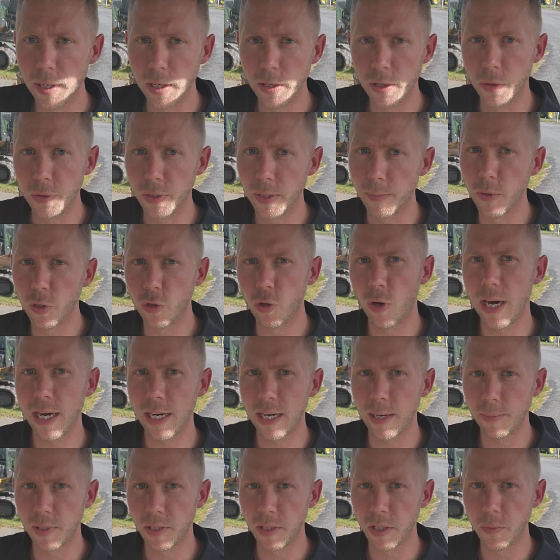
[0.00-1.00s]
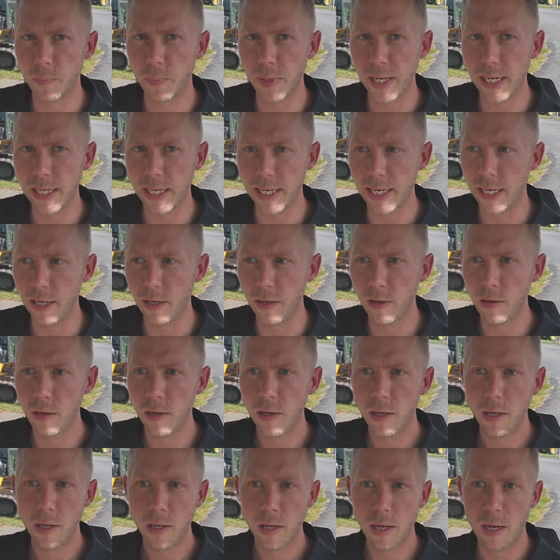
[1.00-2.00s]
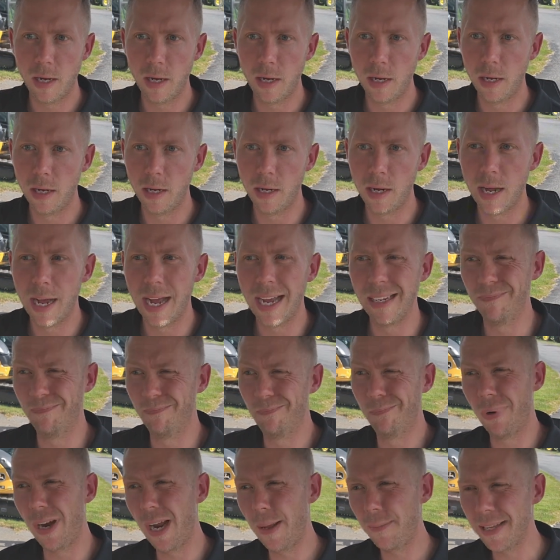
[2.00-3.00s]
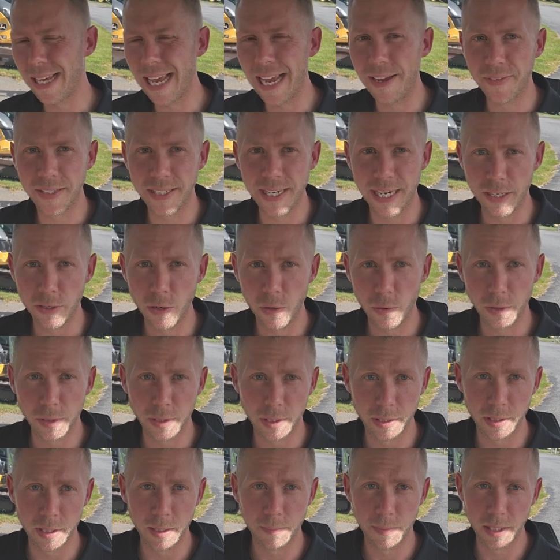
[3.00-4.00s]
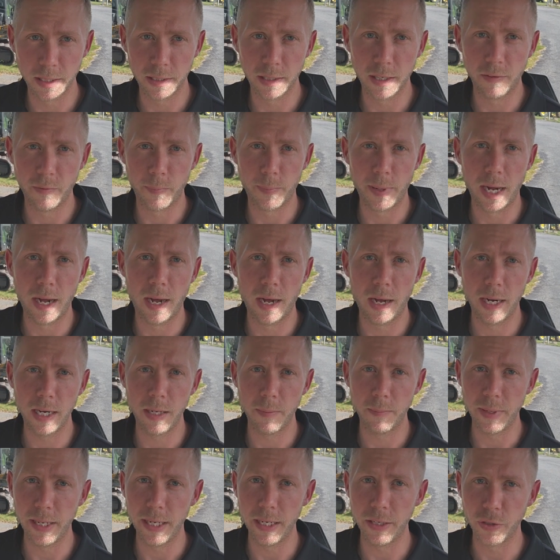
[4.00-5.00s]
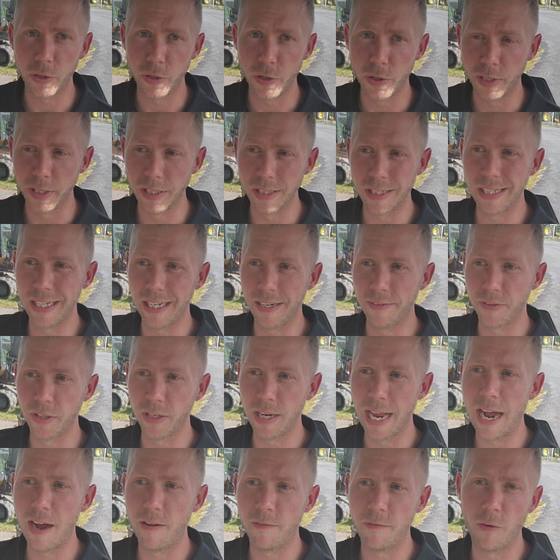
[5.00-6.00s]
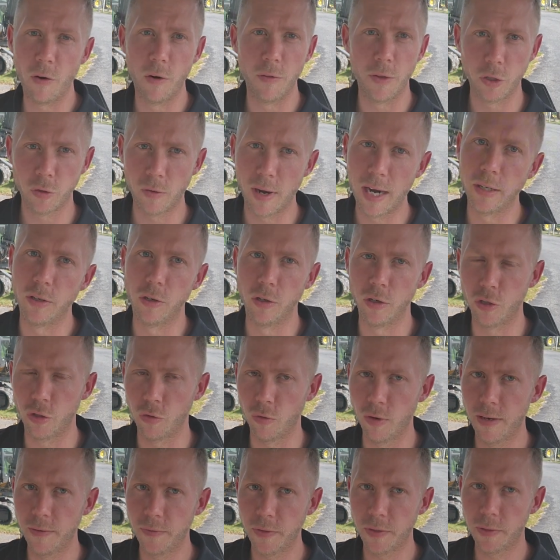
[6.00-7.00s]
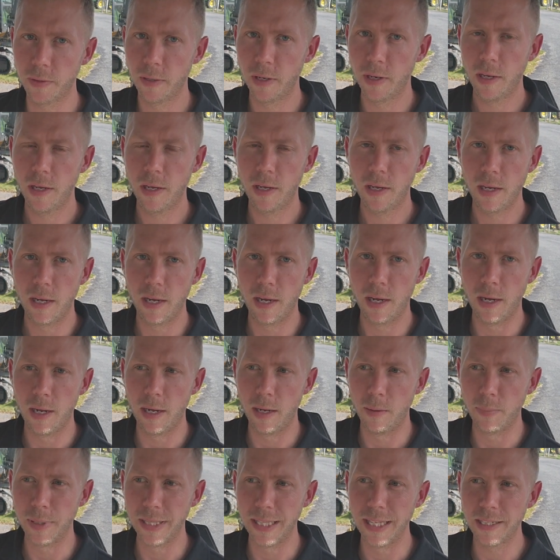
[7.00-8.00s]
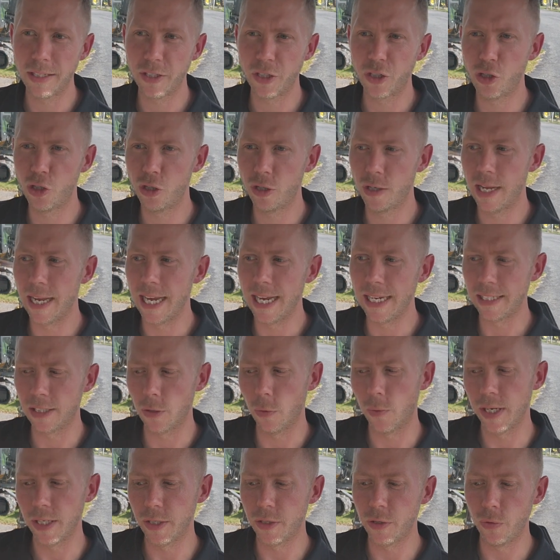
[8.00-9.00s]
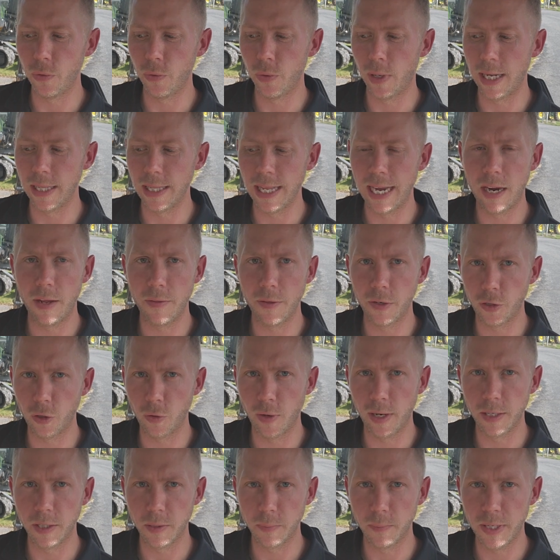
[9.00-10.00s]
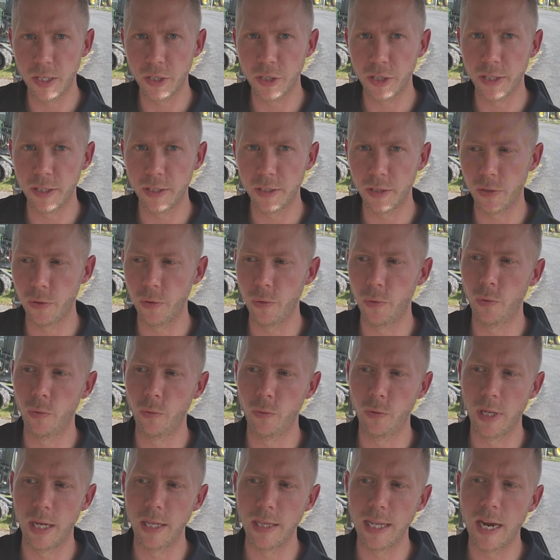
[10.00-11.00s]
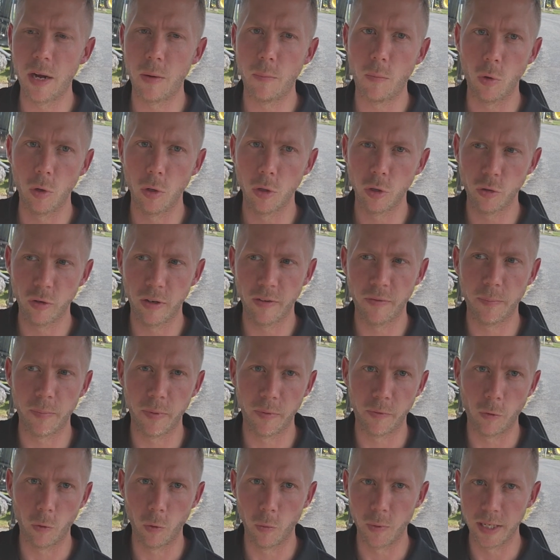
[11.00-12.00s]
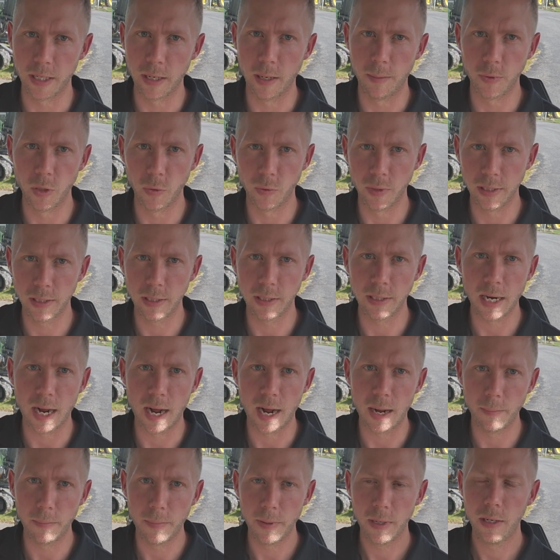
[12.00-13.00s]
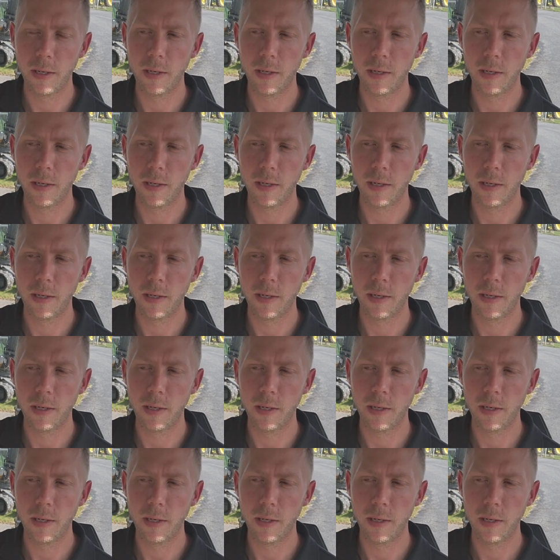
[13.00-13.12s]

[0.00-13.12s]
I'm going to do is I'm going to try to get up to speed here. Probably have to take notice of some of the stuff behind me so you can see how far the tractor drifts. But this is going to allow the transmission to allow more drift before we come to a stop,